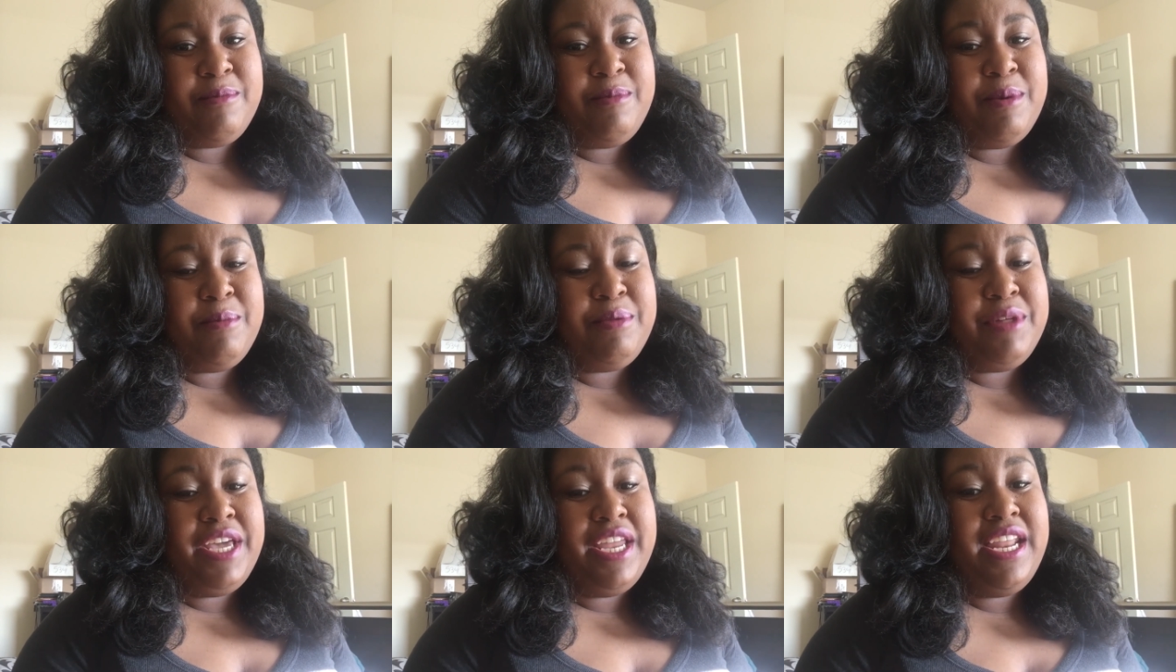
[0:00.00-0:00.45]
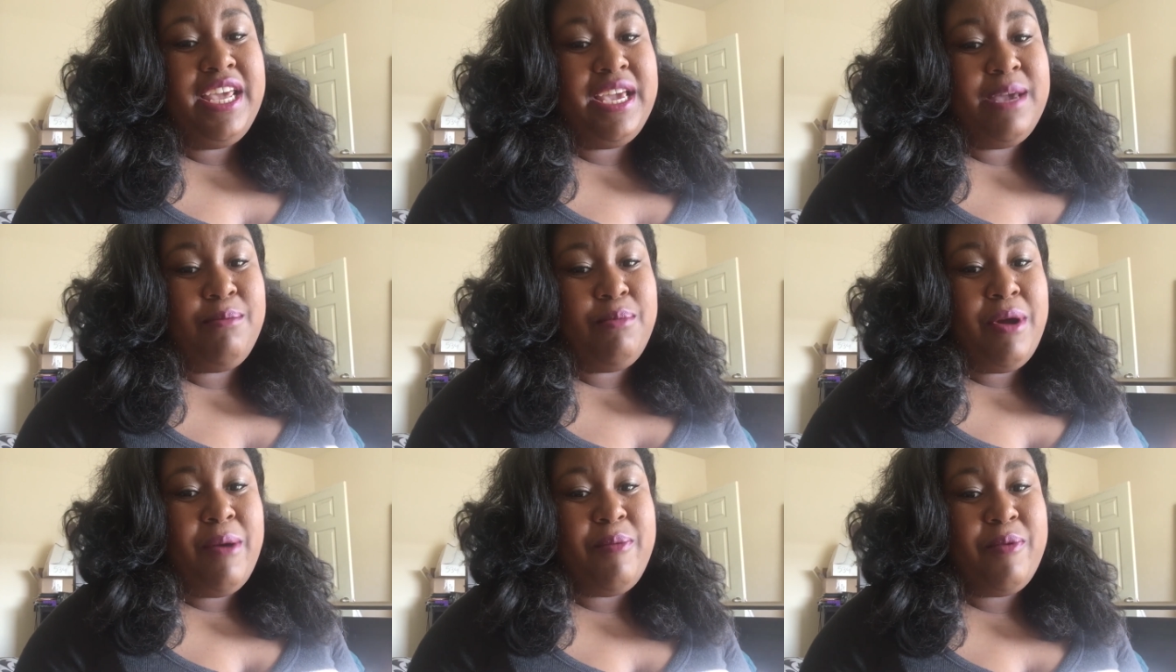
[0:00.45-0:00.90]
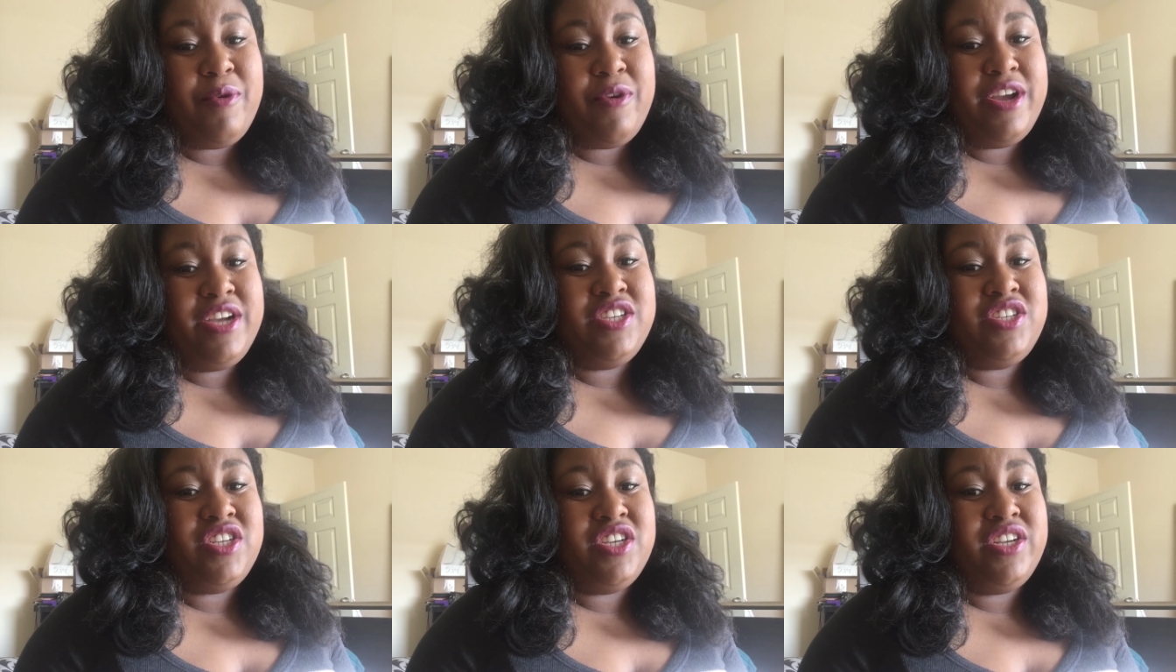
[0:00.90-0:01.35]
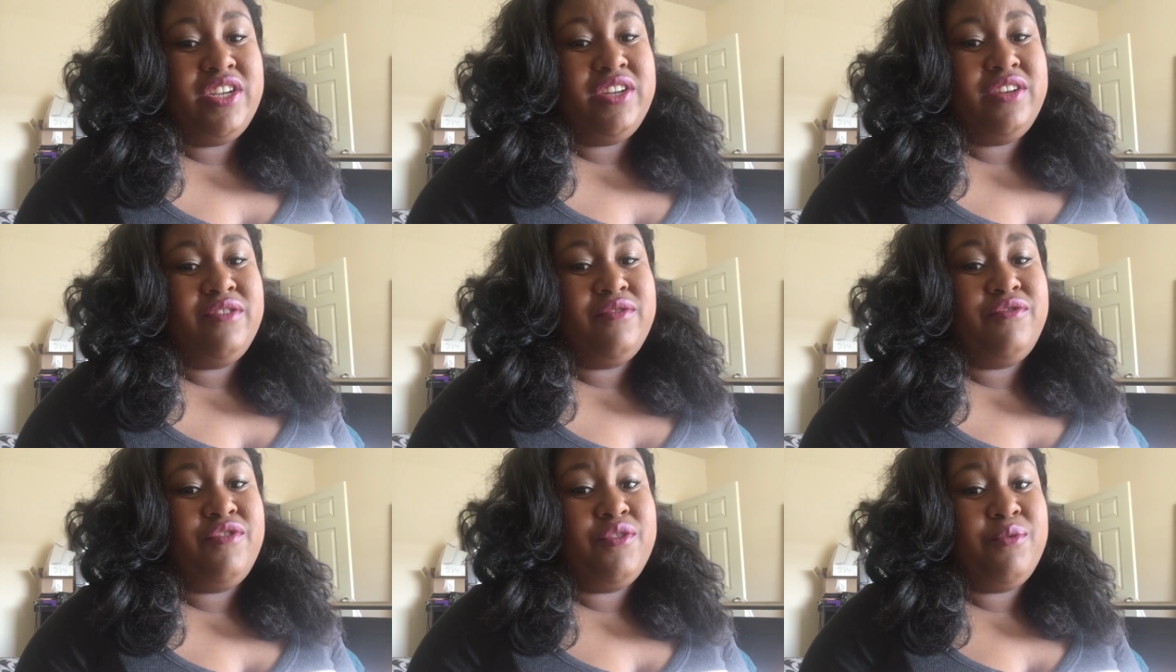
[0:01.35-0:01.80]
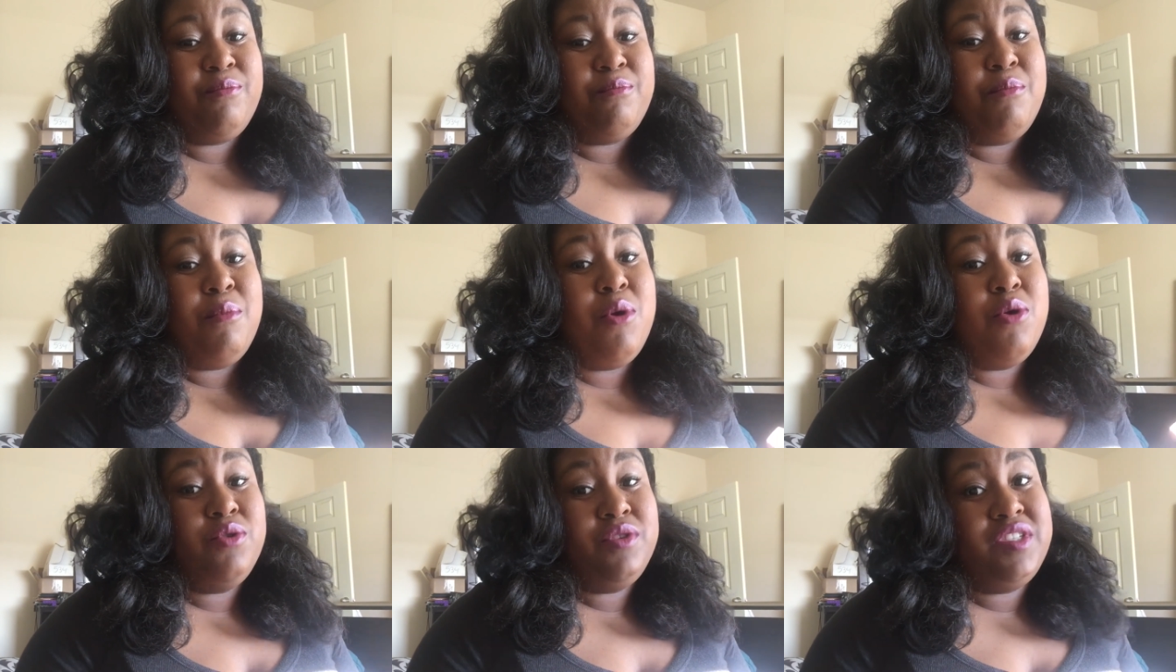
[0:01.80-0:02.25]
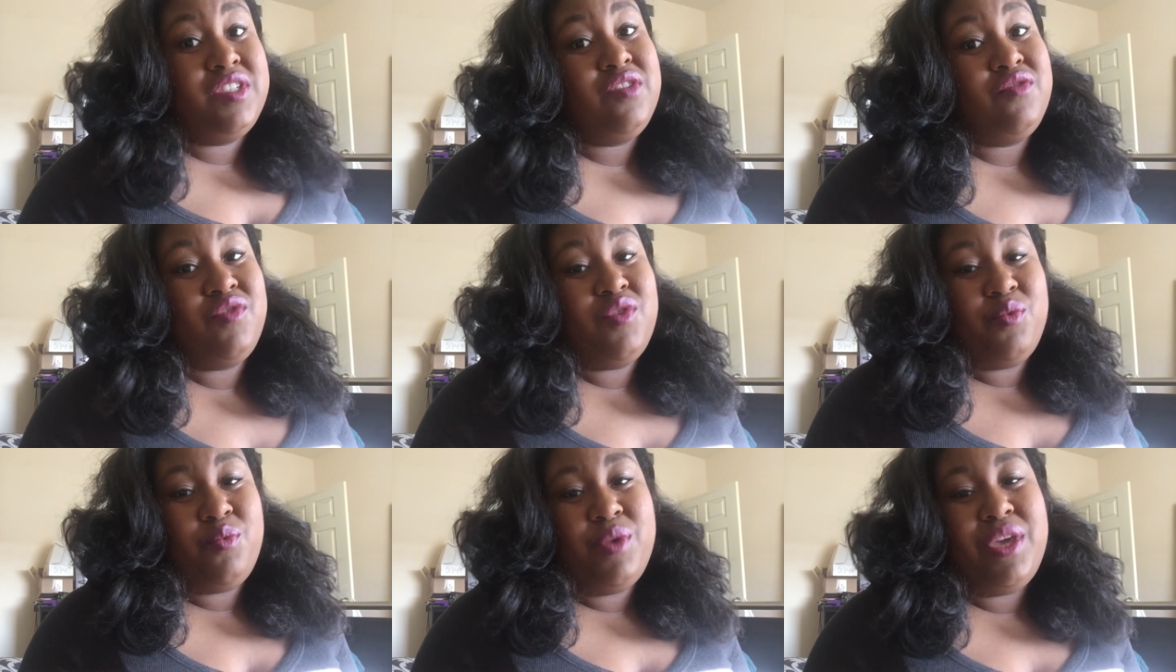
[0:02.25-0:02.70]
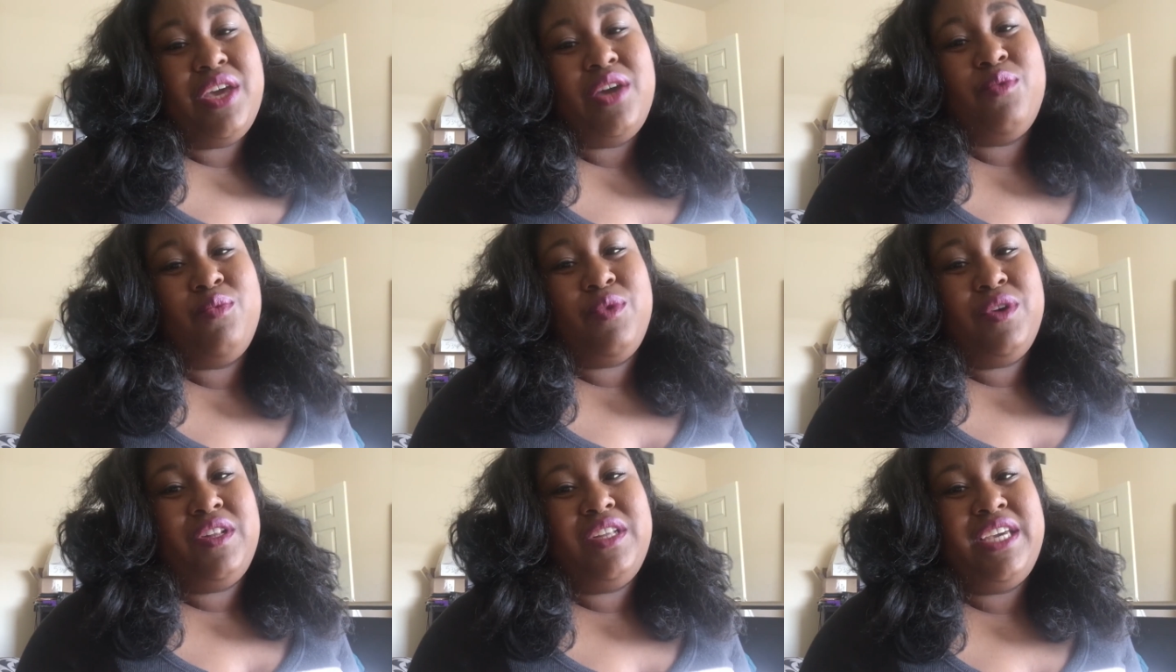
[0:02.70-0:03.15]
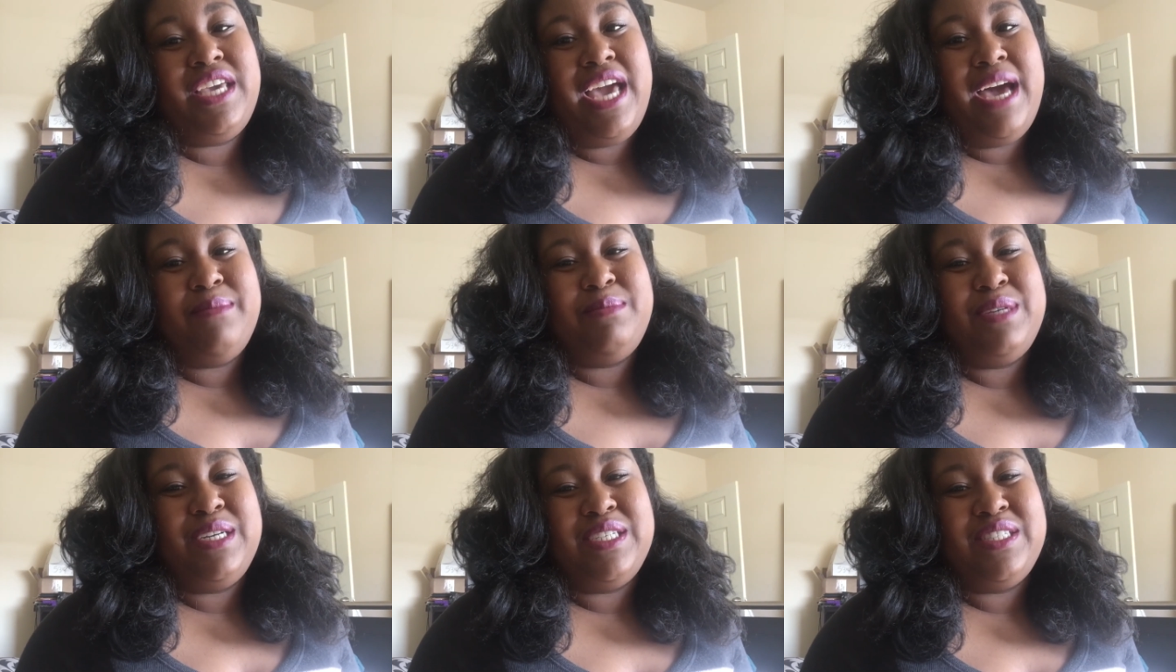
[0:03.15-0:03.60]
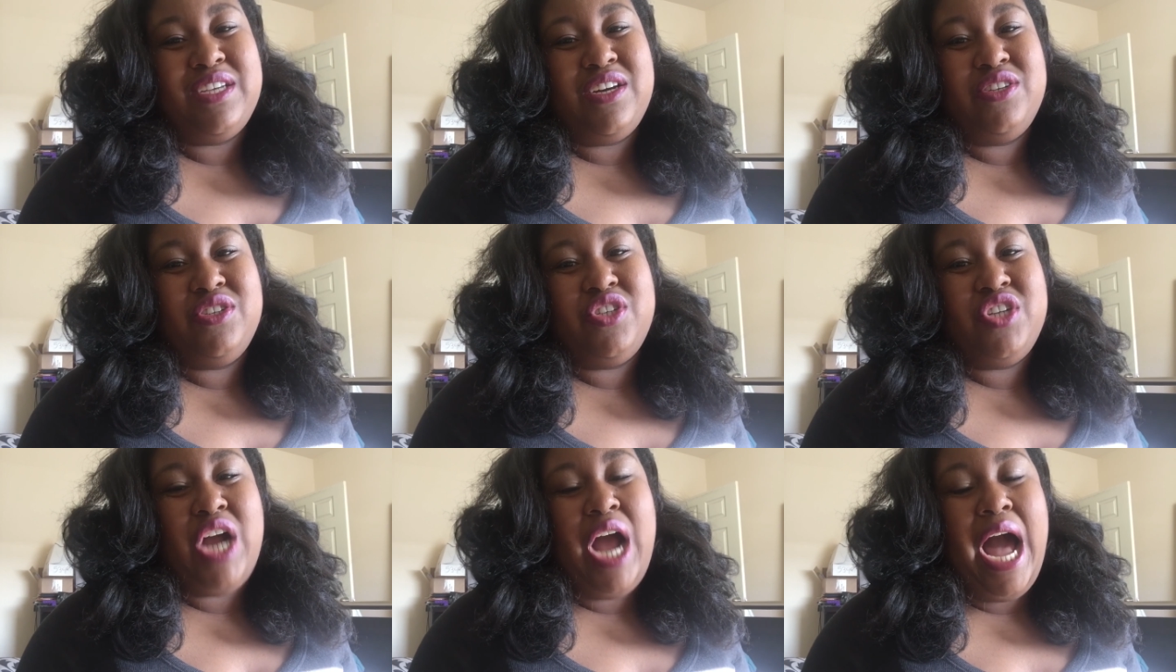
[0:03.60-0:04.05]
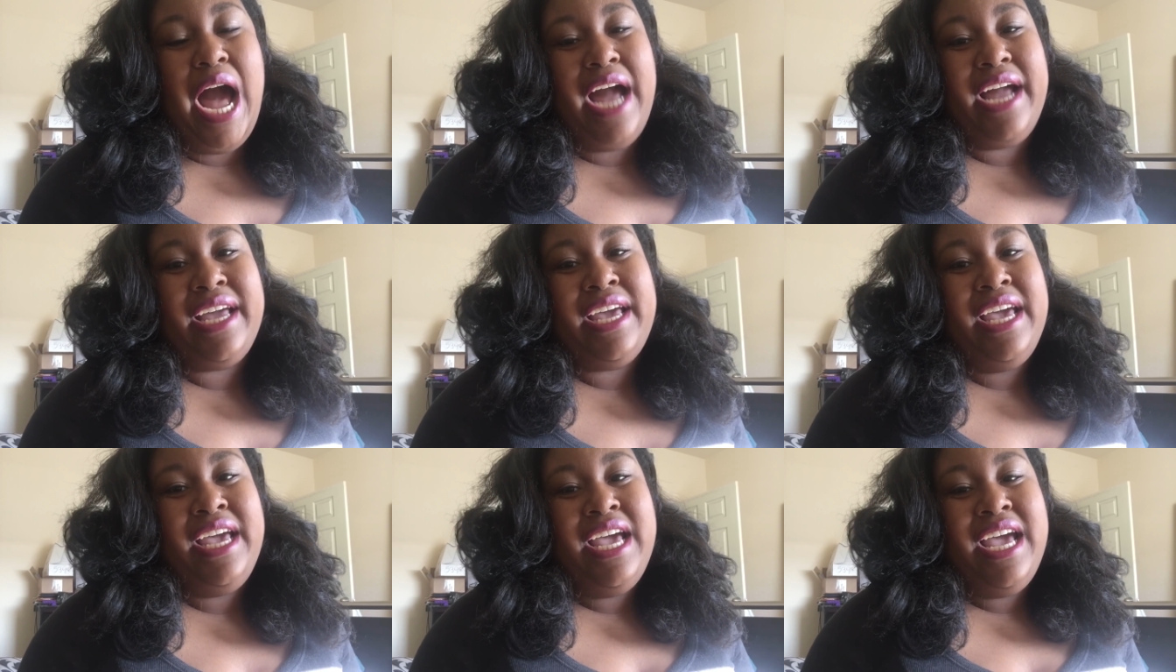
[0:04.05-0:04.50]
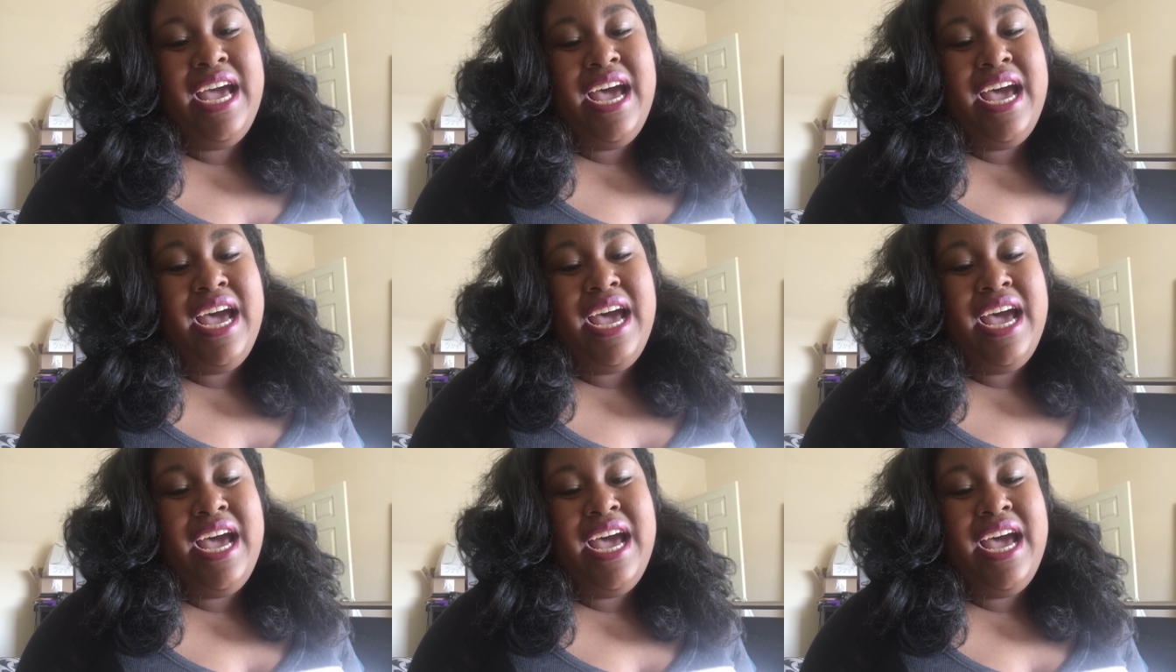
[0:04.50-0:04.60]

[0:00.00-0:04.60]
but planning and preparation for most of the week really kept us on track